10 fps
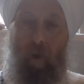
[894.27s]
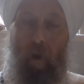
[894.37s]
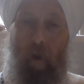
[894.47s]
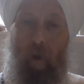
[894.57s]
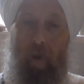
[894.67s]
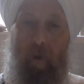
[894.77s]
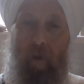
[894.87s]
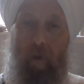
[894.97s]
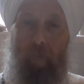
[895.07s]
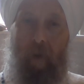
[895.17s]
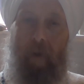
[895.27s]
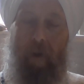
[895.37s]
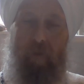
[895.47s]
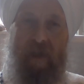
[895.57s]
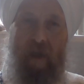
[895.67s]
And that
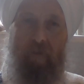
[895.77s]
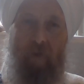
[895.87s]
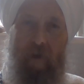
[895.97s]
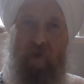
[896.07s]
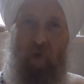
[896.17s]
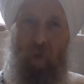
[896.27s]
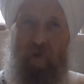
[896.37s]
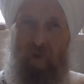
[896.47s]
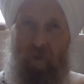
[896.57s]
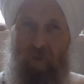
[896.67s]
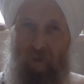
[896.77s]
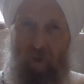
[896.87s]
was never a source of